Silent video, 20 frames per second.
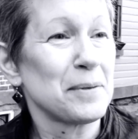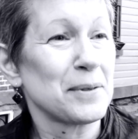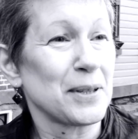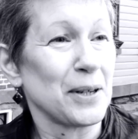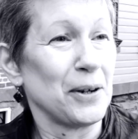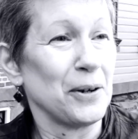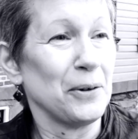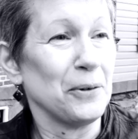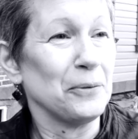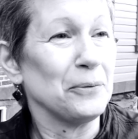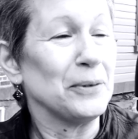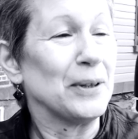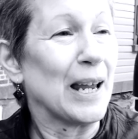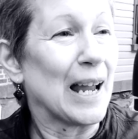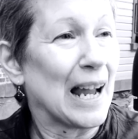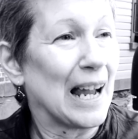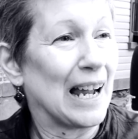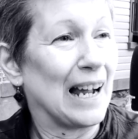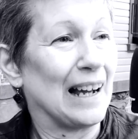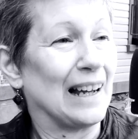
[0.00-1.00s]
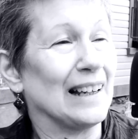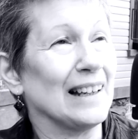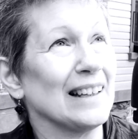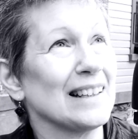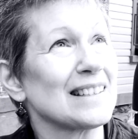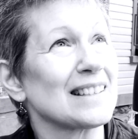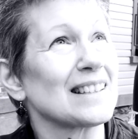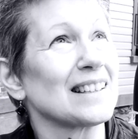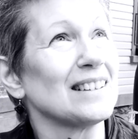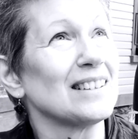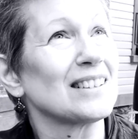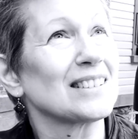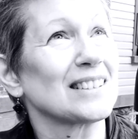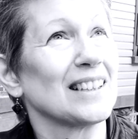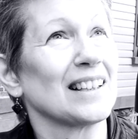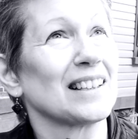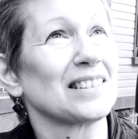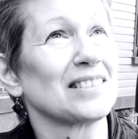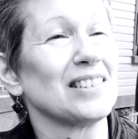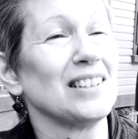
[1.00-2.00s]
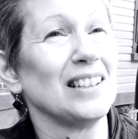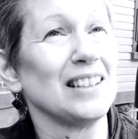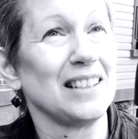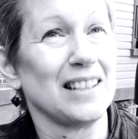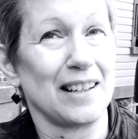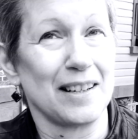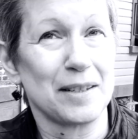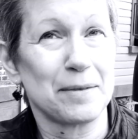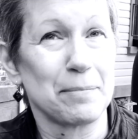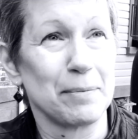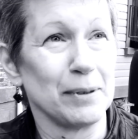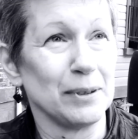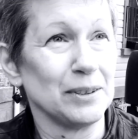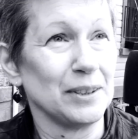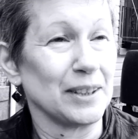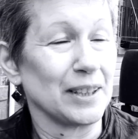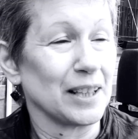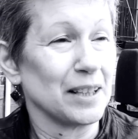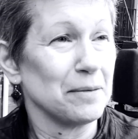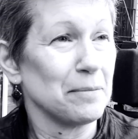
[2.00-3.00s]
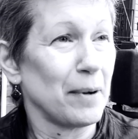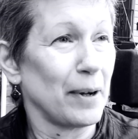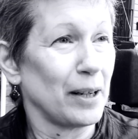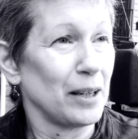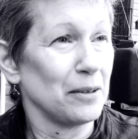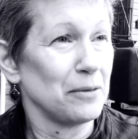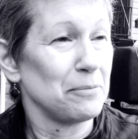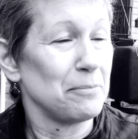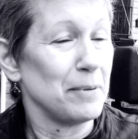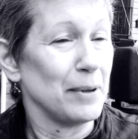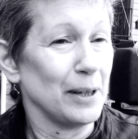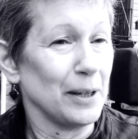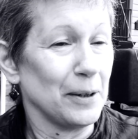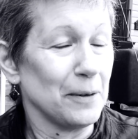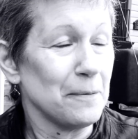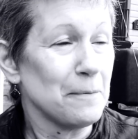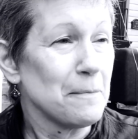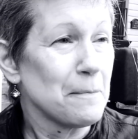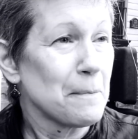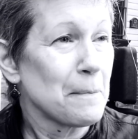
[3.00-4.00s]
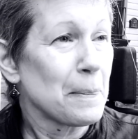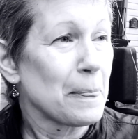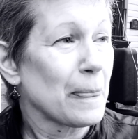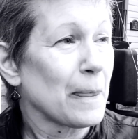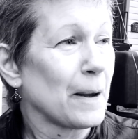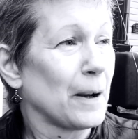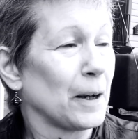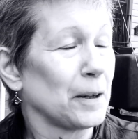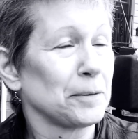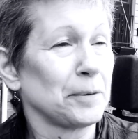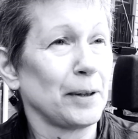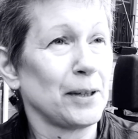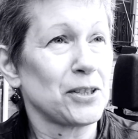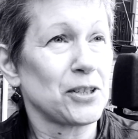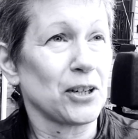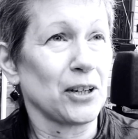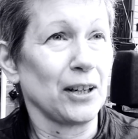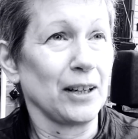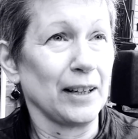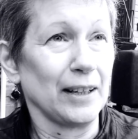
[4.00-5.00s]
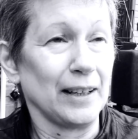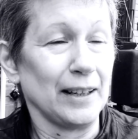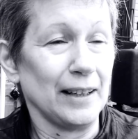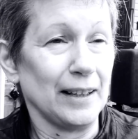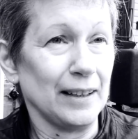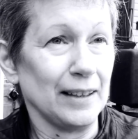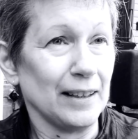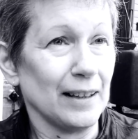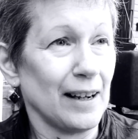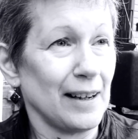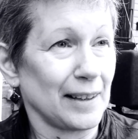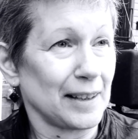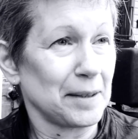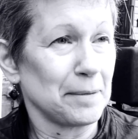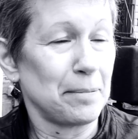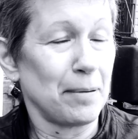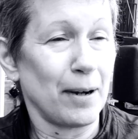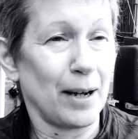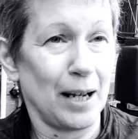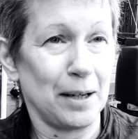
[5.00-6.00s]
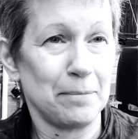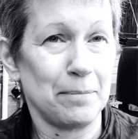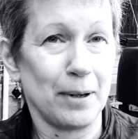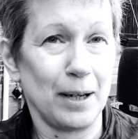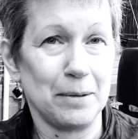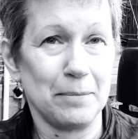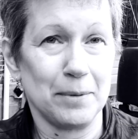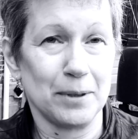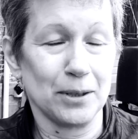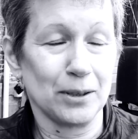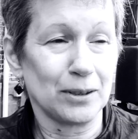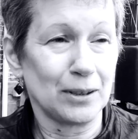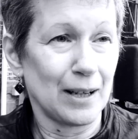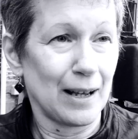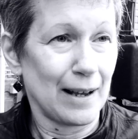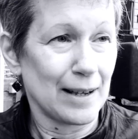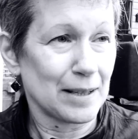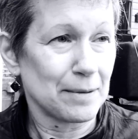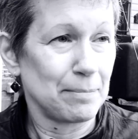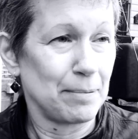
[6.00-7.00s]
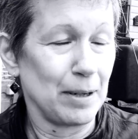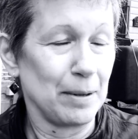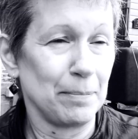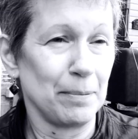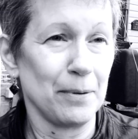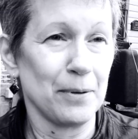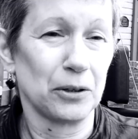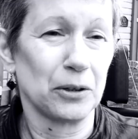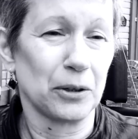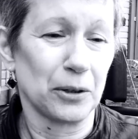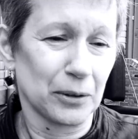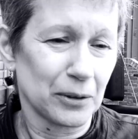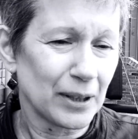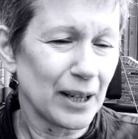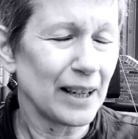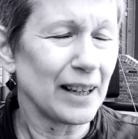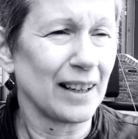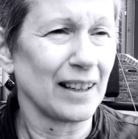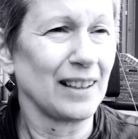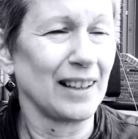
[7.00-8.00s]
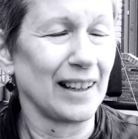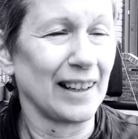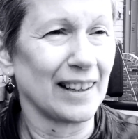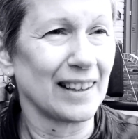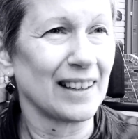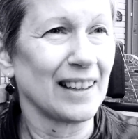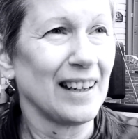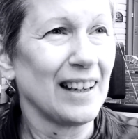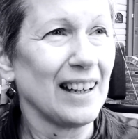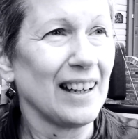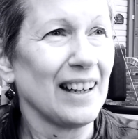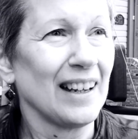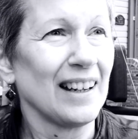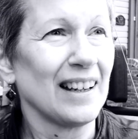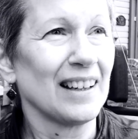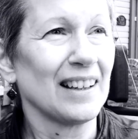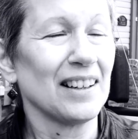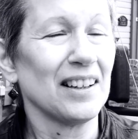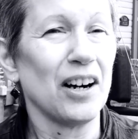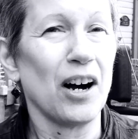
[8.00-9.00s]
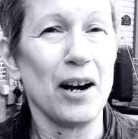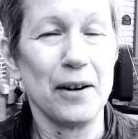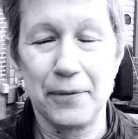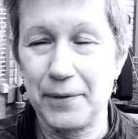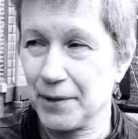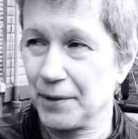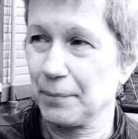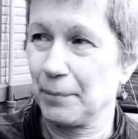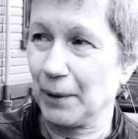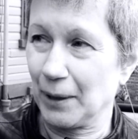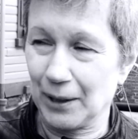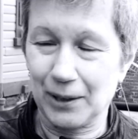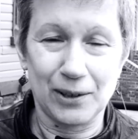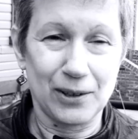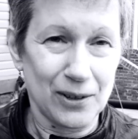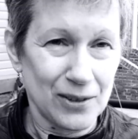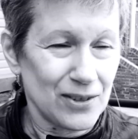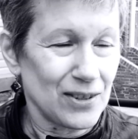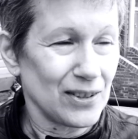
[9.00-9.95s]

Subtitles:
So yeah, it looks like a really nice building. It might have been originally occupied by middle class people, or kind of like office workers